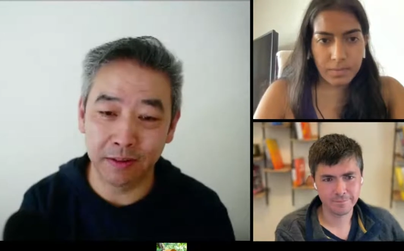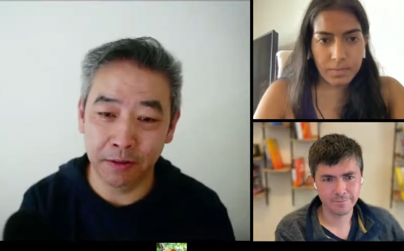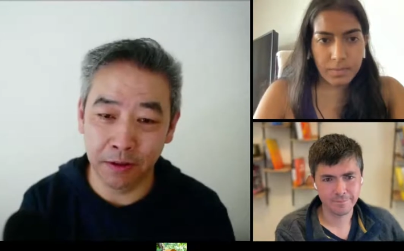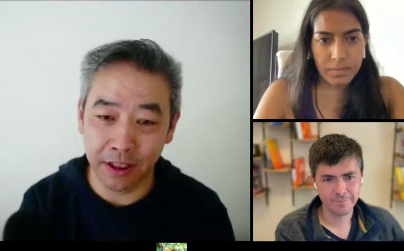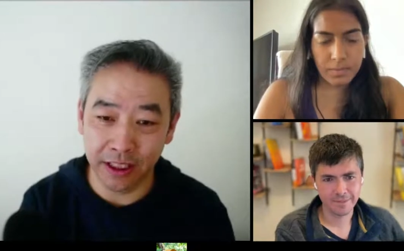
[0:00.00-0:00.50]
Speaker 1: of
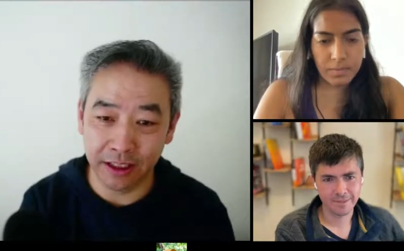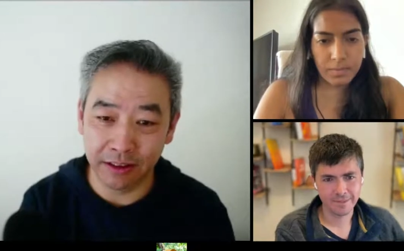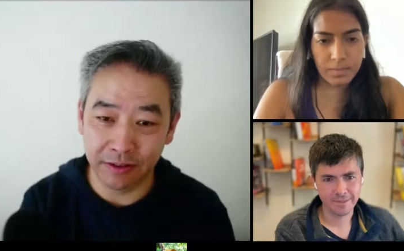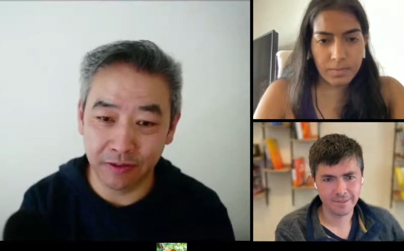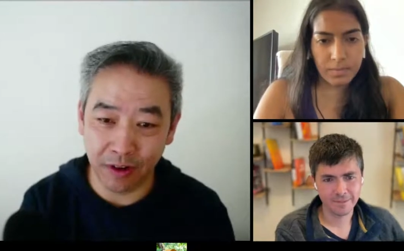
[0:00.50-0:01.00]

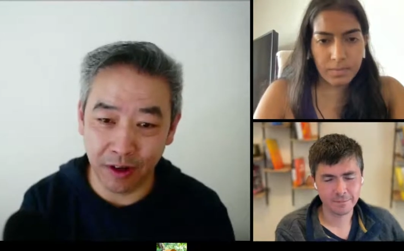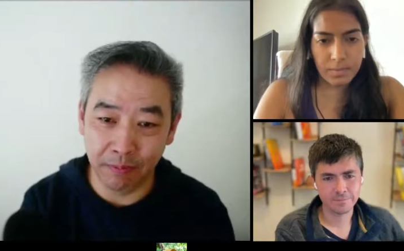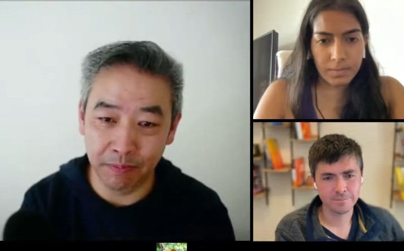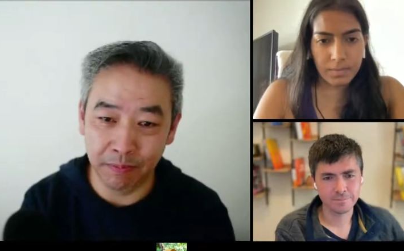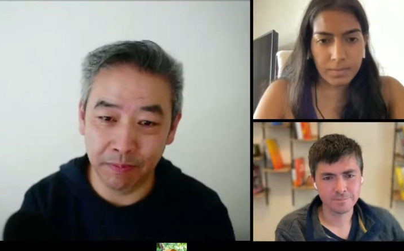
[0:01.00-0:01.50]
learnings
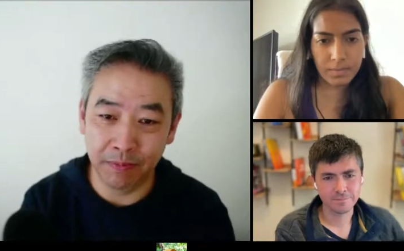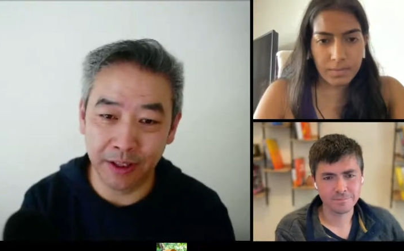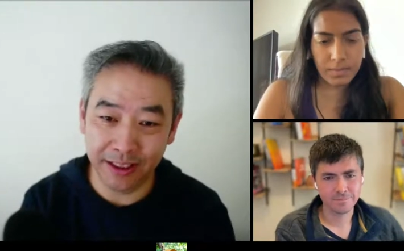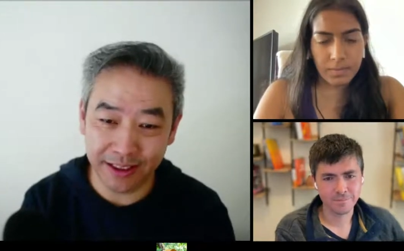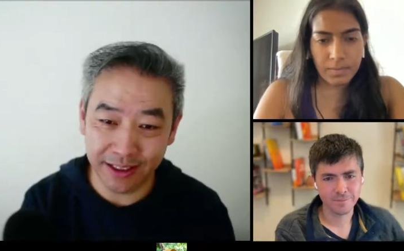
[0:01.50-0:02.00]
from
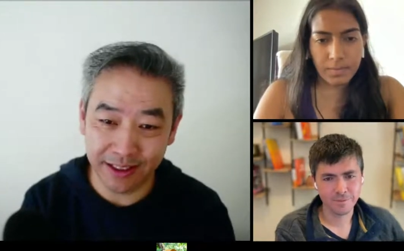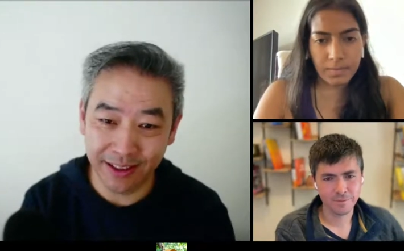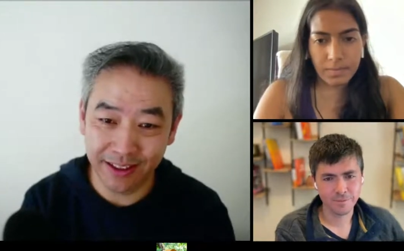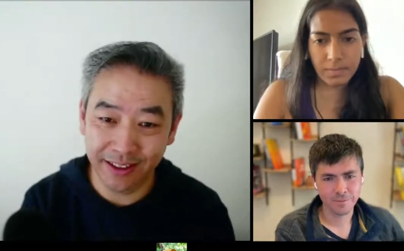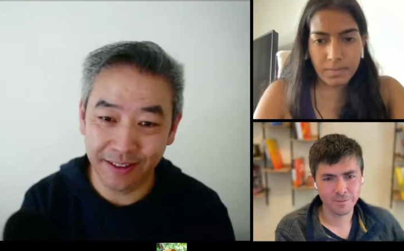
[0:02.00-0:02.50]
RISC,
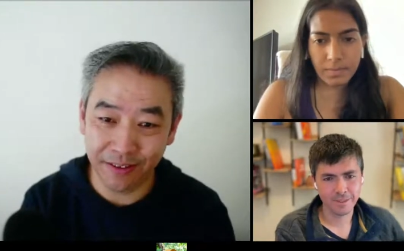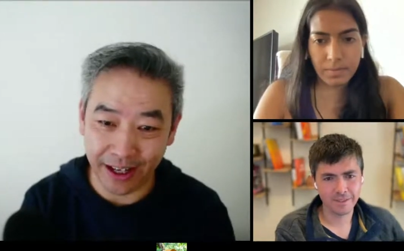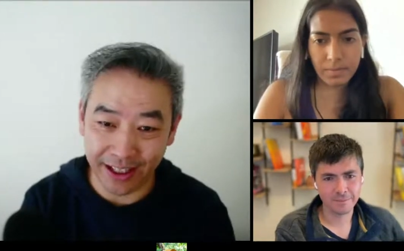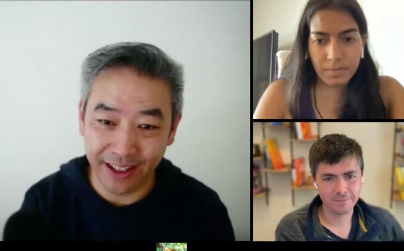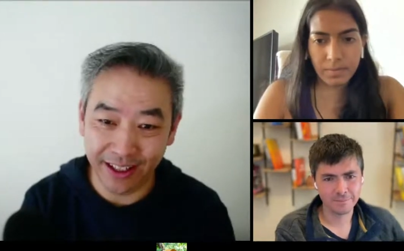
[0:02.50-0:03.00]

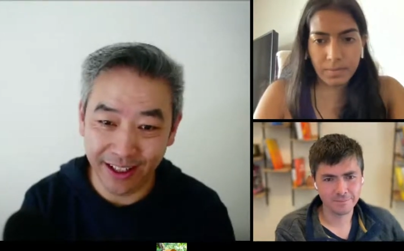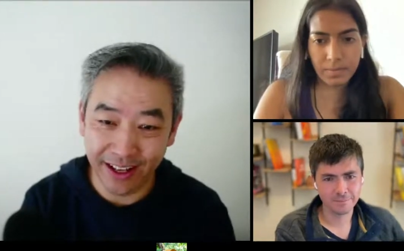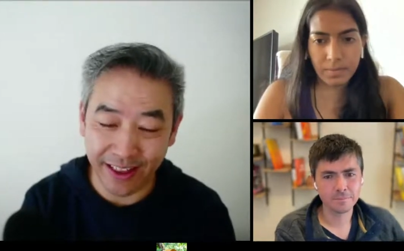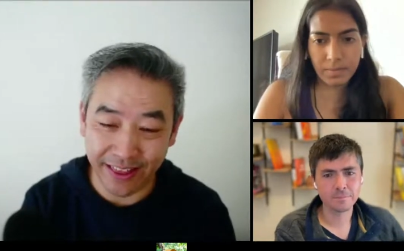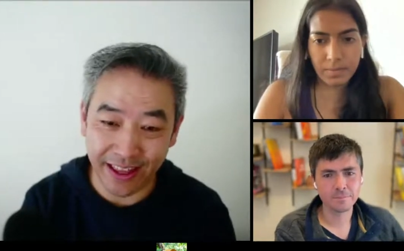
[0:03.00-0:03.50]
right? right?
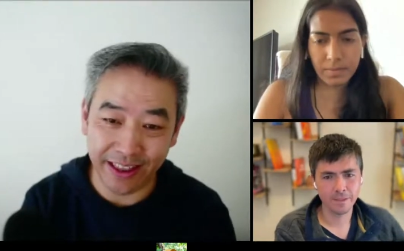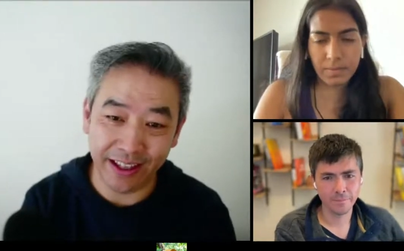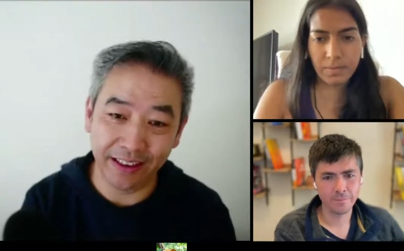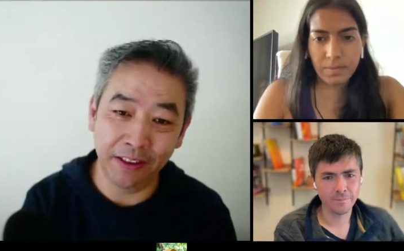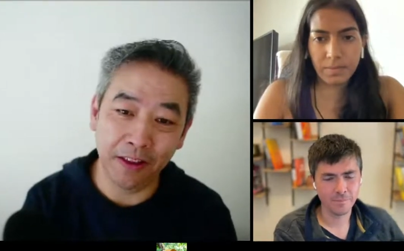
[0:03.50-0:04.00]
And then
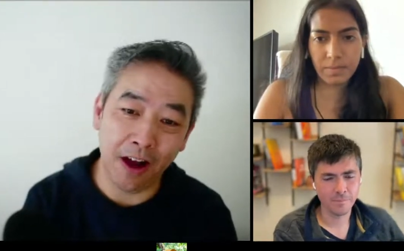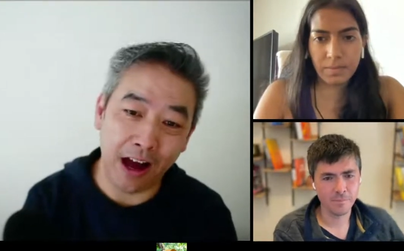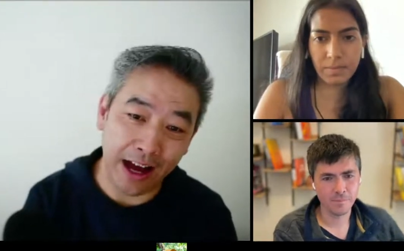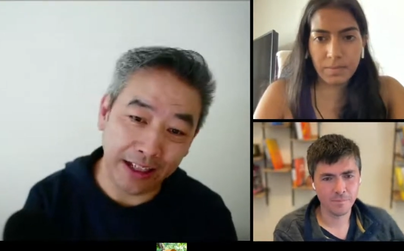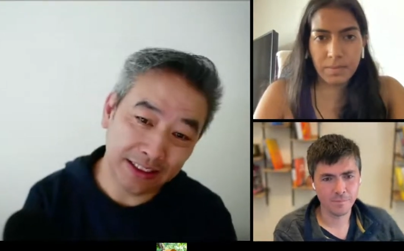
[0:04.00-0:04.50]
they
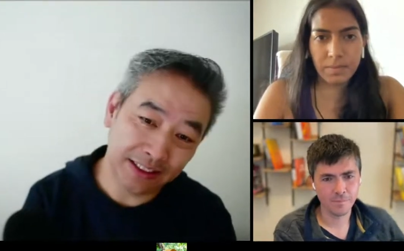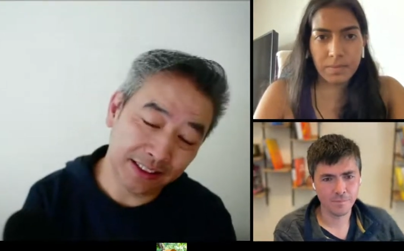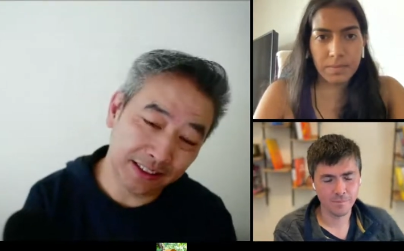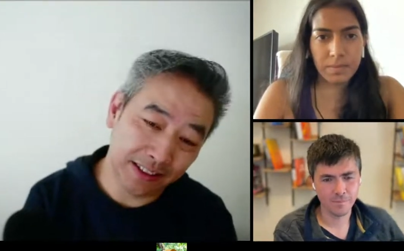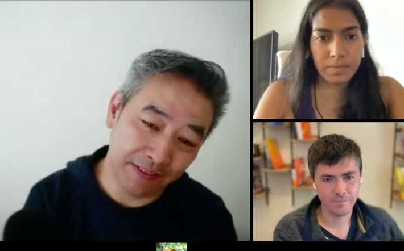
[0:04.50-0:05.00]

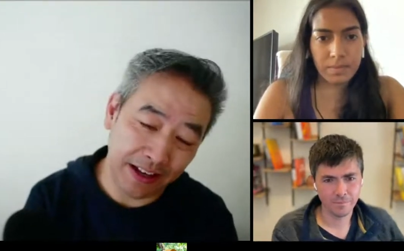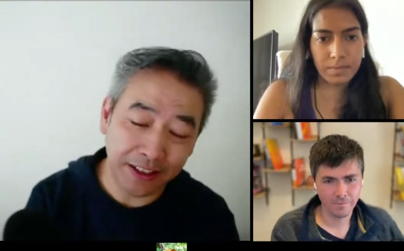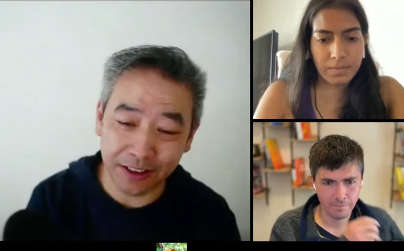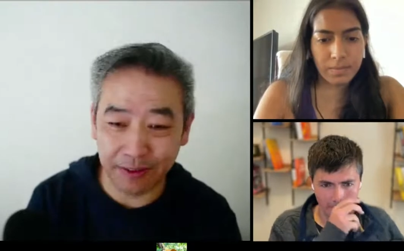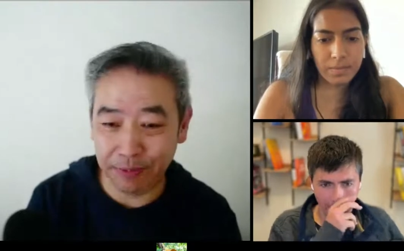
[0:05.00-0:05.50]
lost
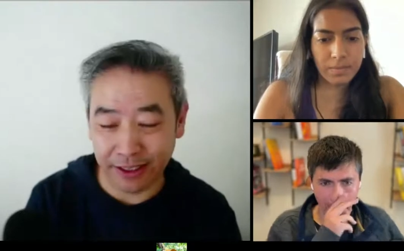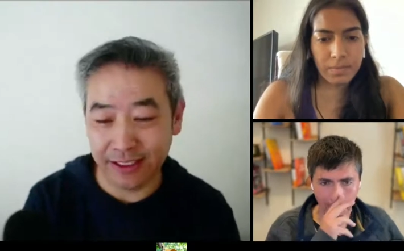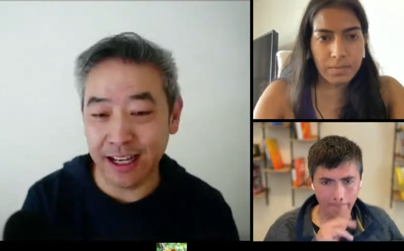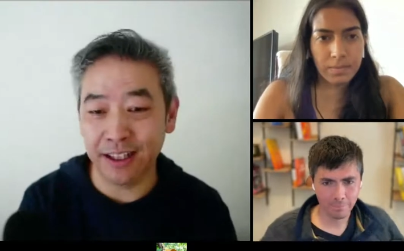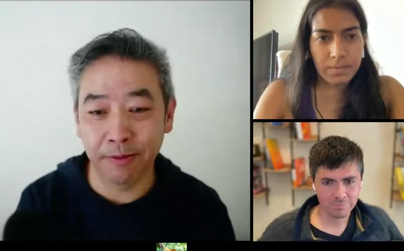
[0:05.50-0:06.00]
eventually, but
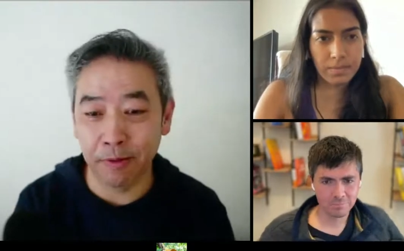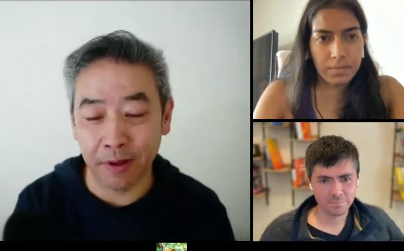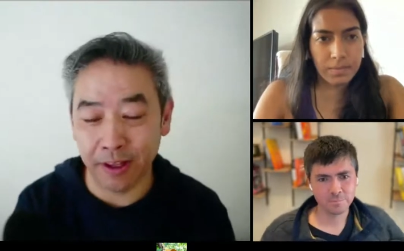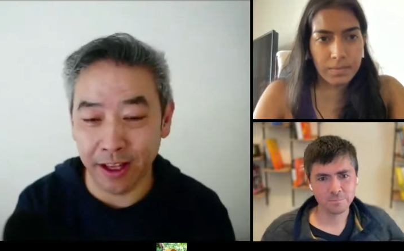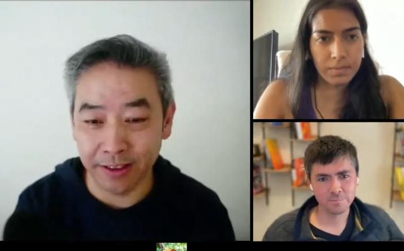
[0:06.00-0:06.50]
it's not clear to me
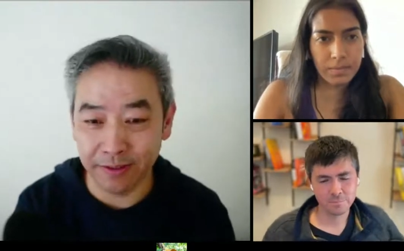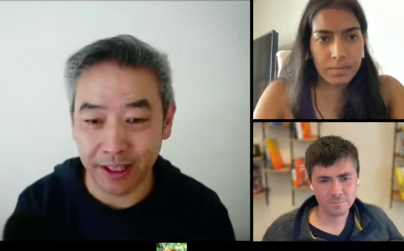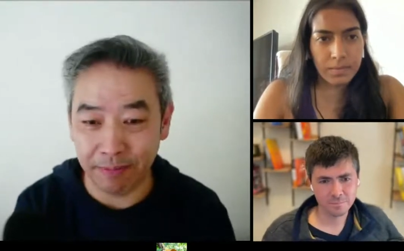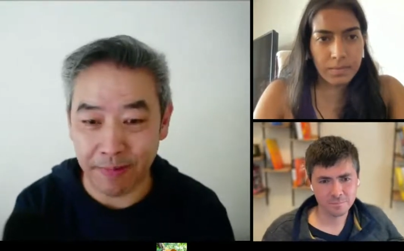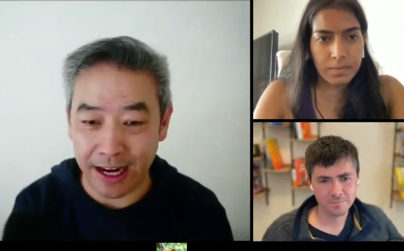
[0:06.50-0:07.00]
whether that's
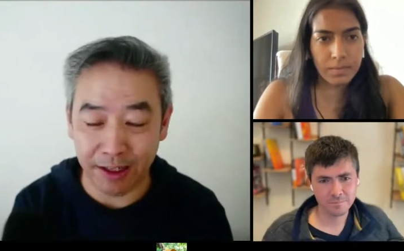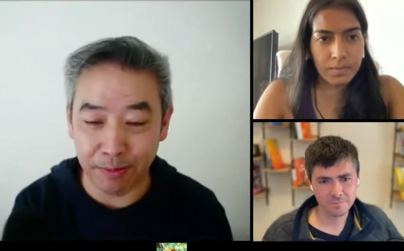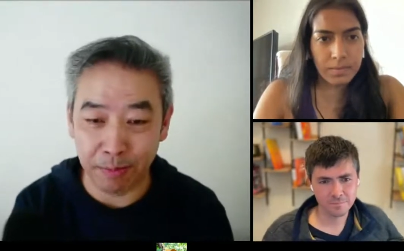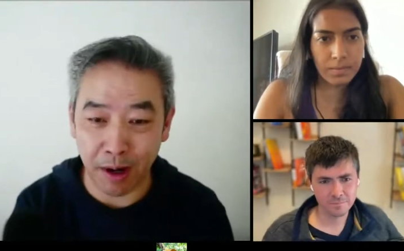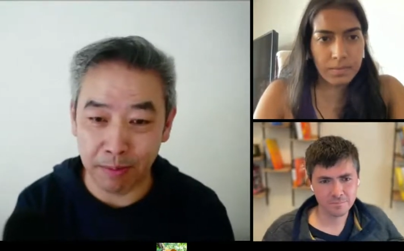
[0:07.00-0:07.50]
like
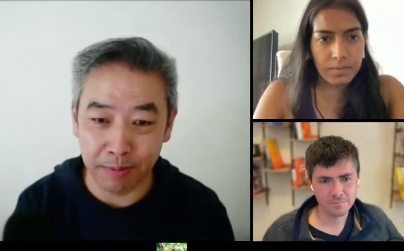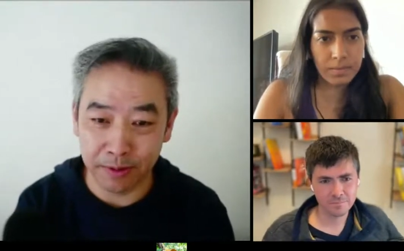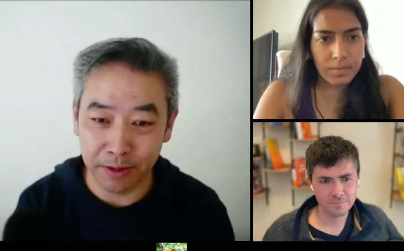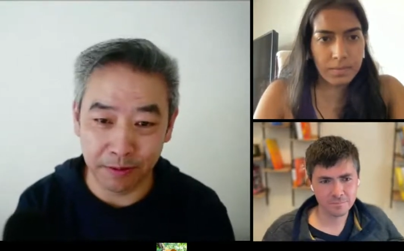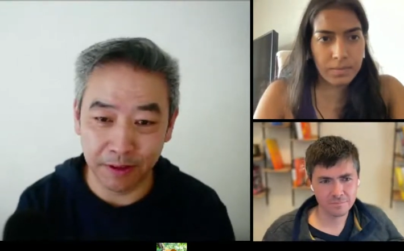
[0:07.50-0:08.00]
management
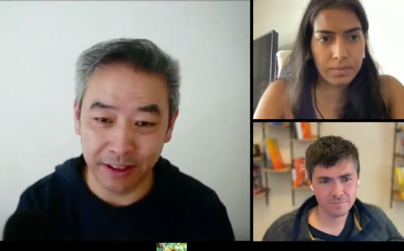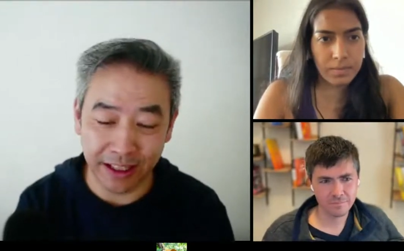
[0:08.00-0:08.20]
problems or whether